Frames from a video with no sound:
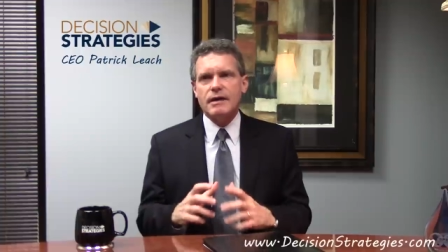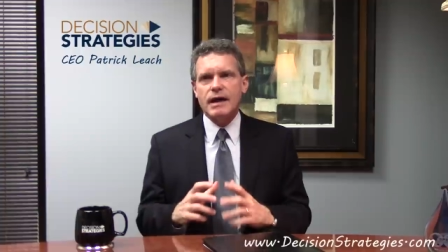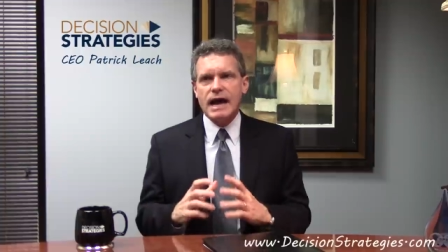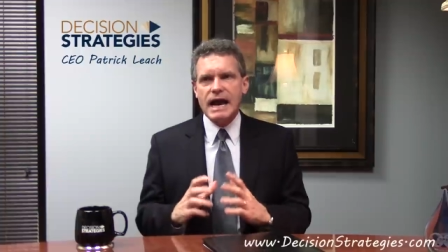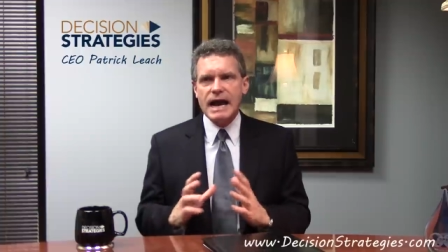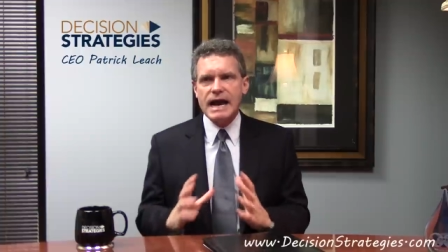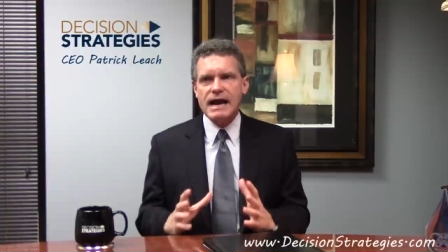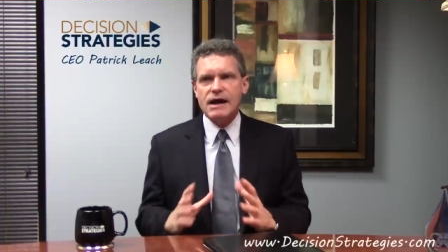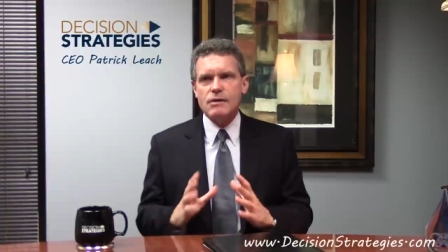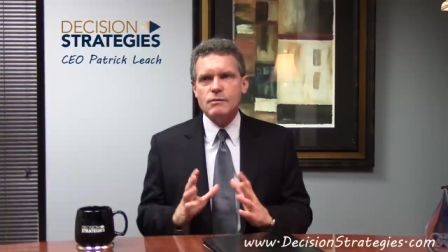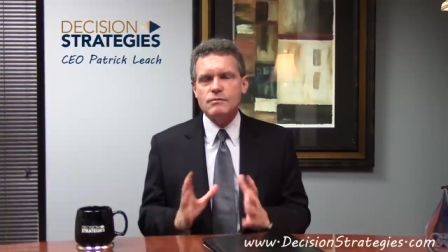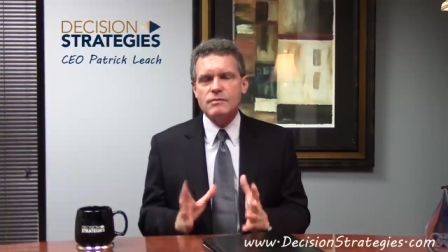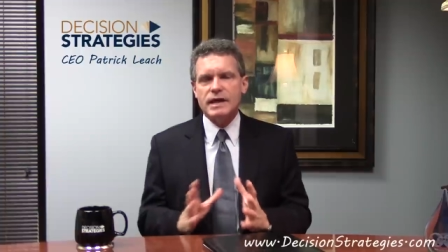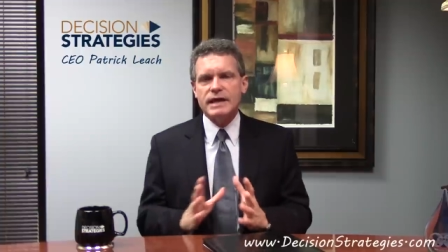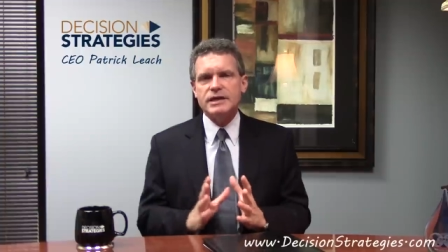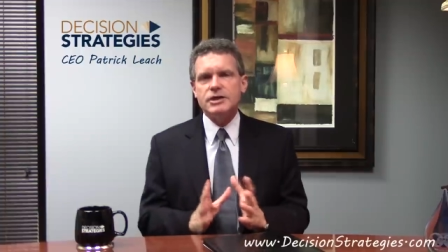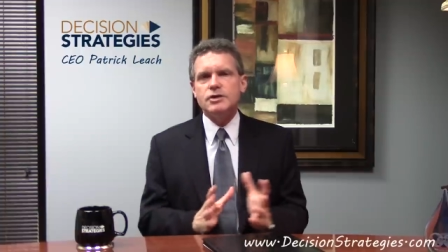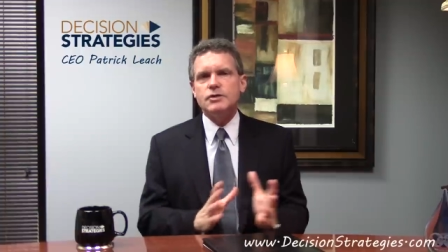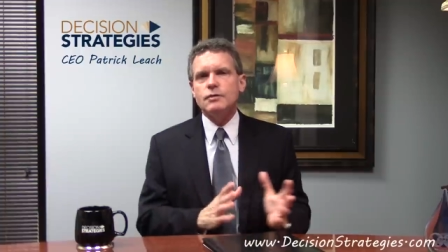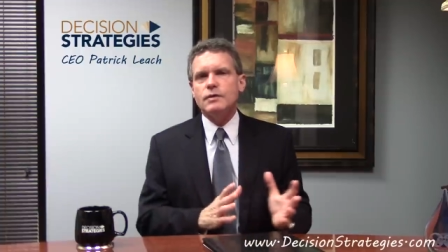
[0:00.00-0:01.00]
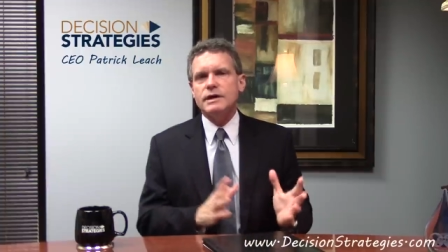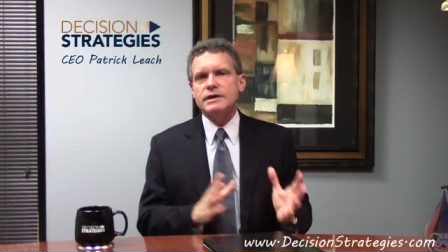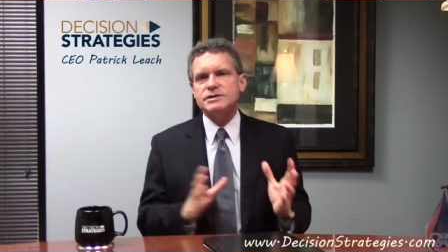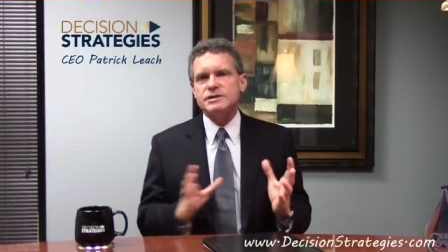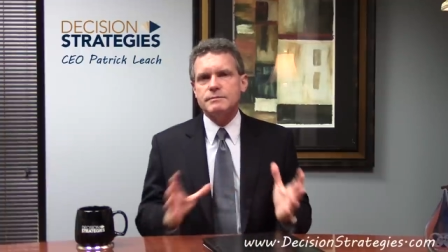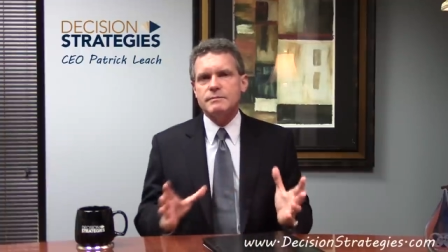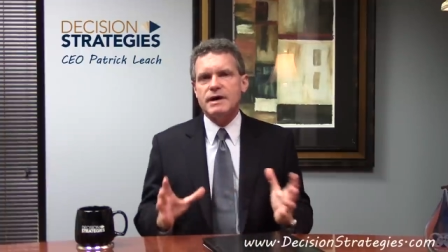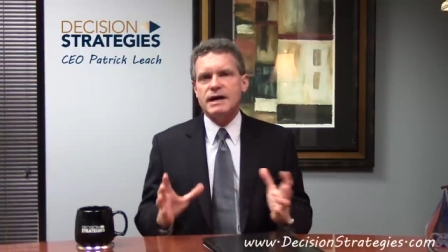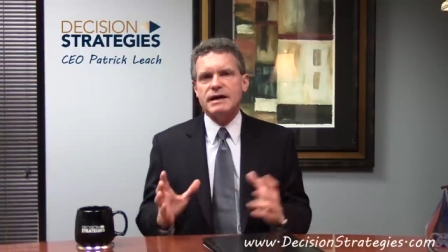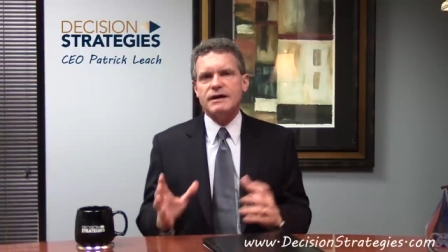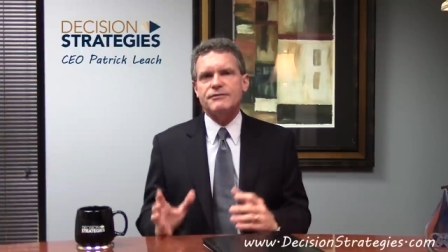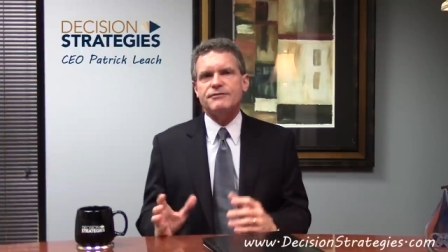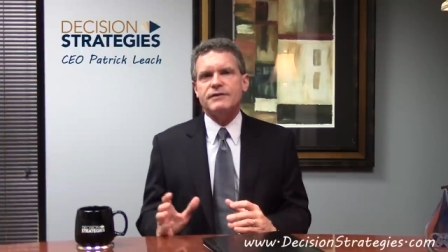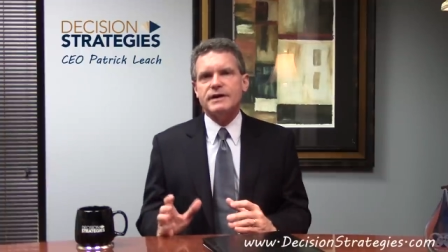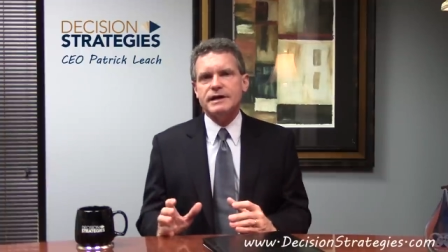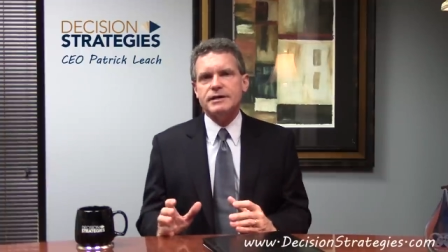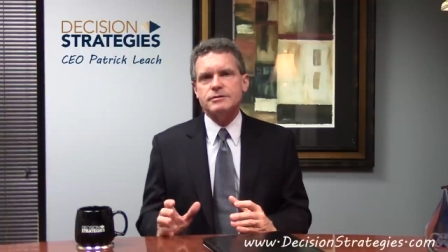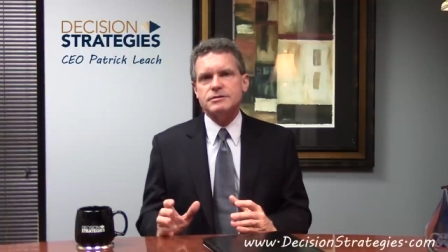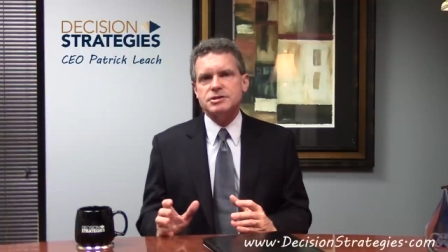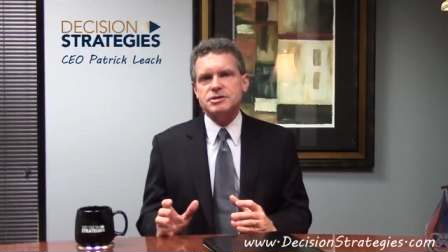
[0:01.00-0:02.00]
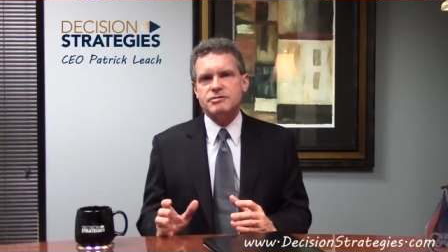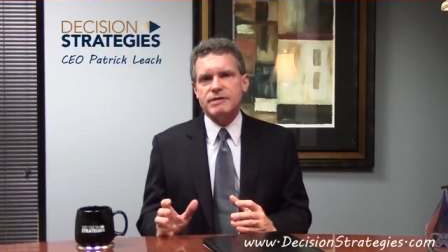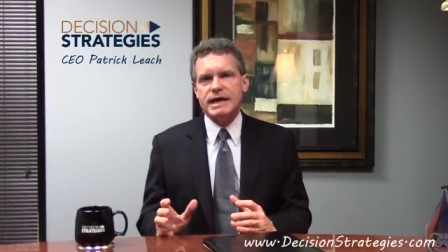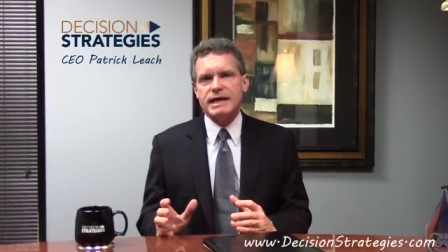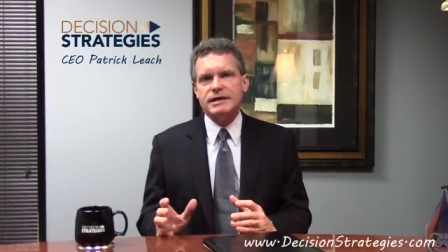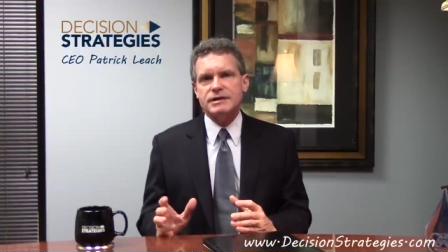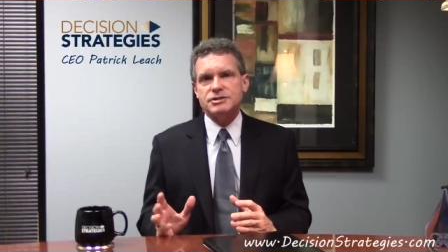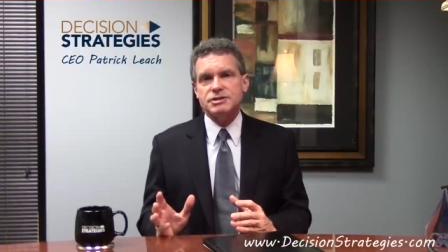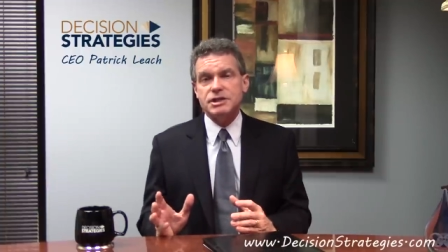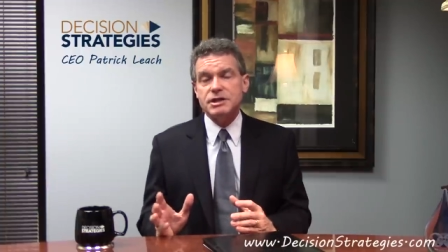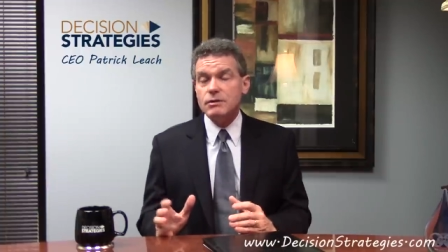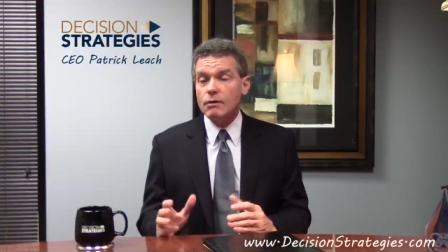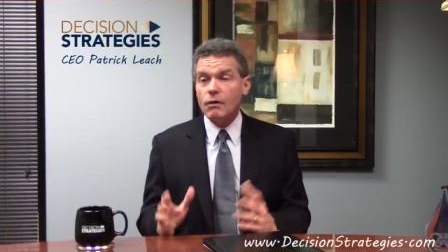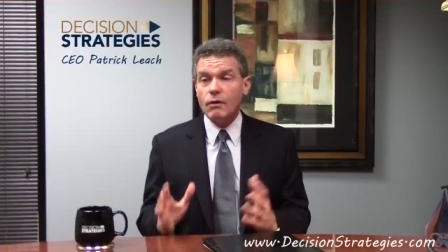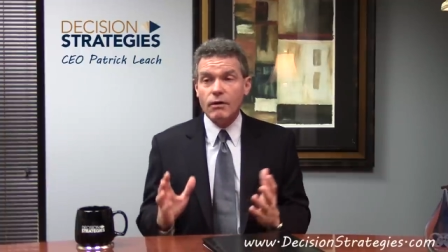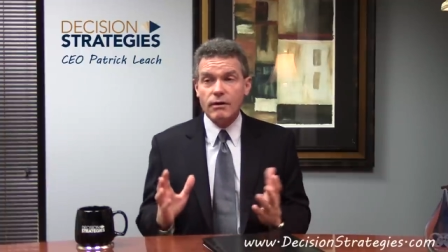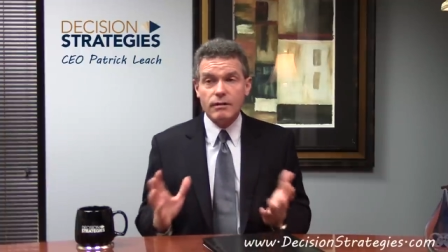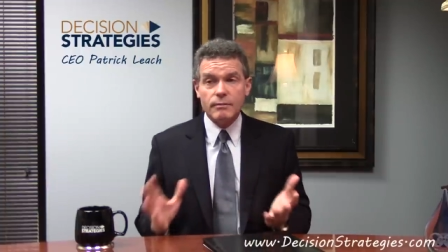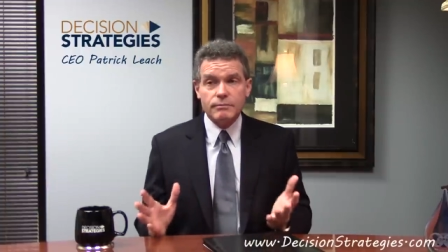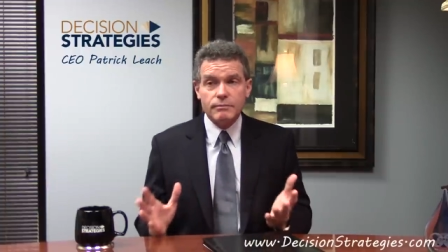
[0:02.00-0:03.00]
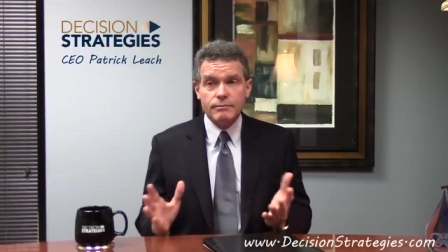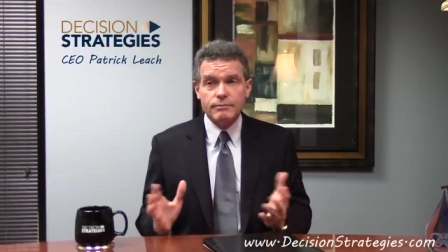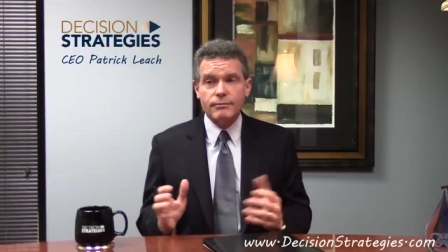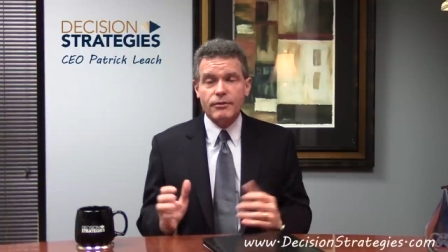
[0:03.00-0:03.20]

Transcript: how might you want to modify your strategy or